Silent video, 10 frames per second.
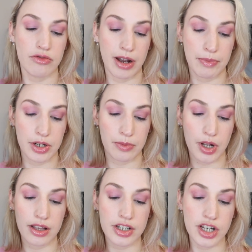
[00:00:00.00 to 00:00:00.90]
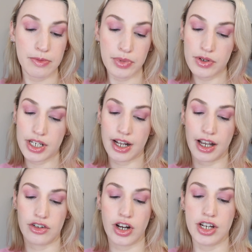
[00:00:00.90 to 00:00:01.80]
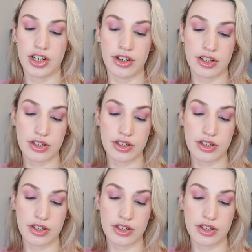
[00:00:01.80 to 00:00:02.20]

ramping up collagen, boosting hydration,